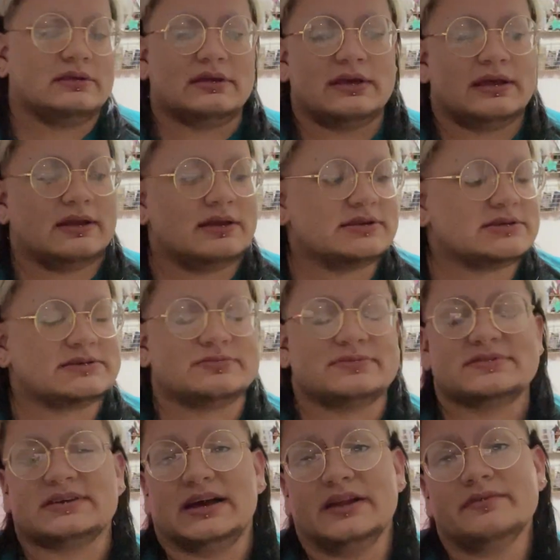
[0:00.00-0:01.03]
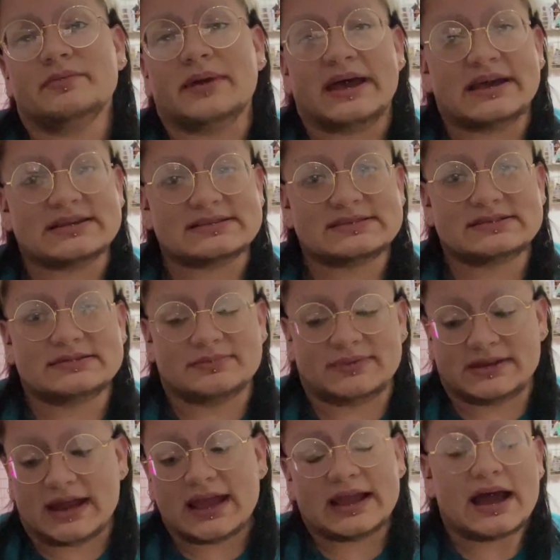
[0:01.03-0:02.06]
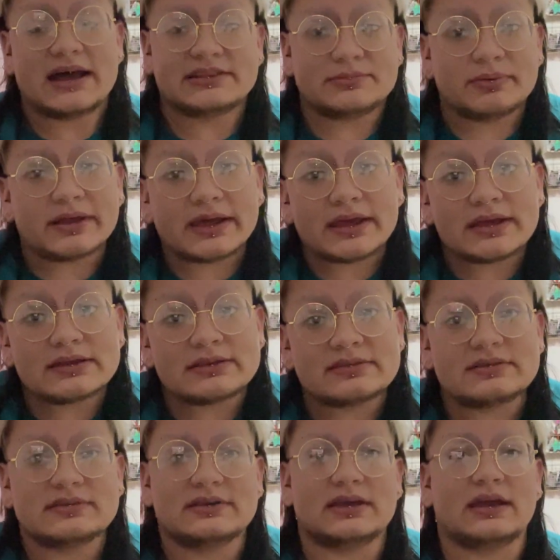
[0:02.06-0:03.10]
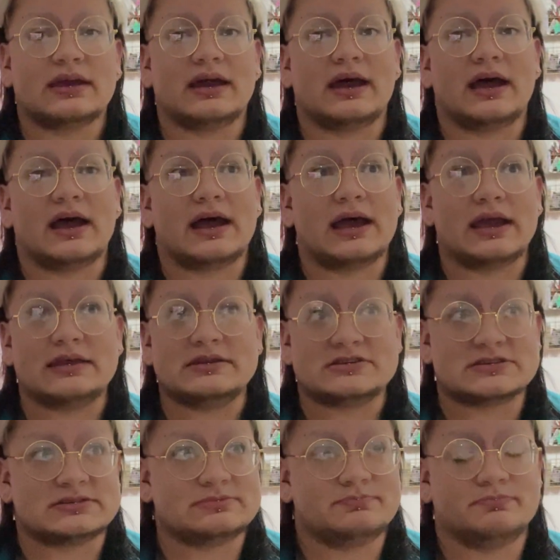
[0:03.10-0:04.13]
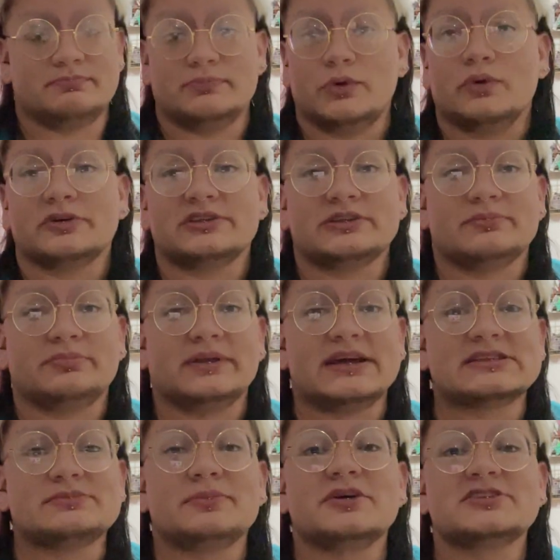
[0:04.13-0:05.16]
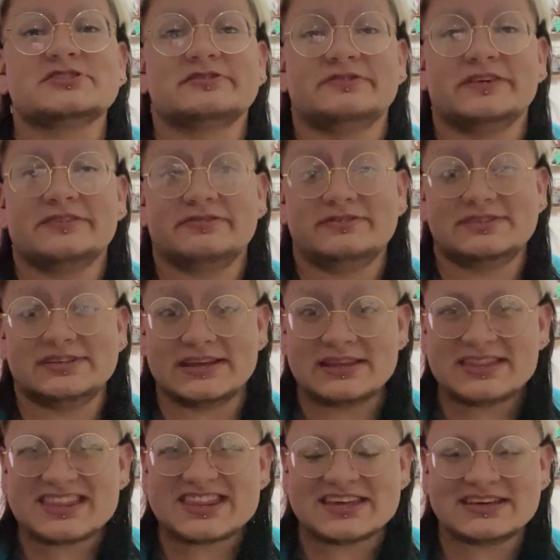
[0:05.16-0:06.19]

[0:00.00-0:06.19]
And it just was kind of a mess. I mean, I got the plants. I just ordered the plants March 15th.